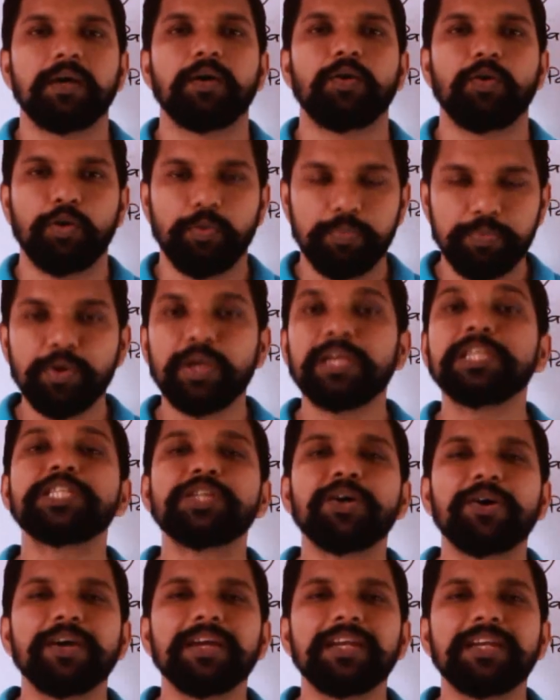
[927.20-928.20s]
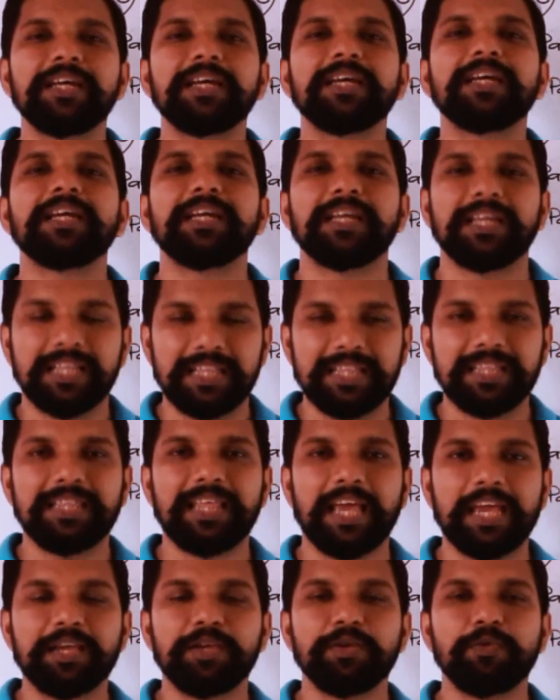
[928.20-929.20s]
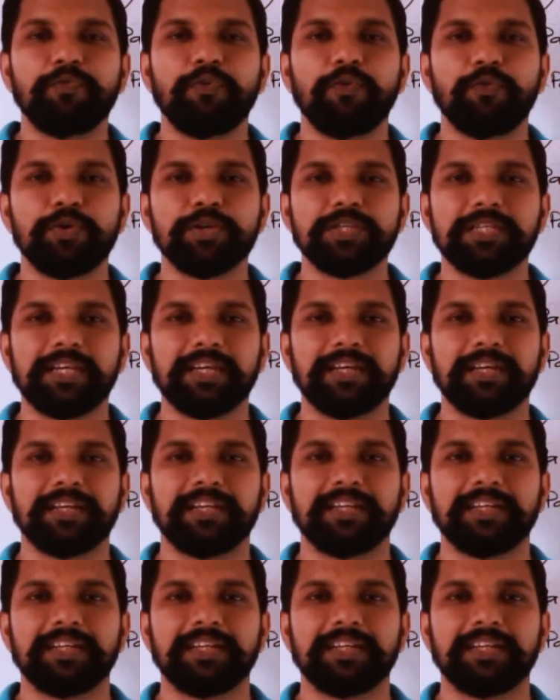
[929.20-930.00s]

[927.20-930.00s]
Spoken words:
Hope you enjoyed. Thank you for watching.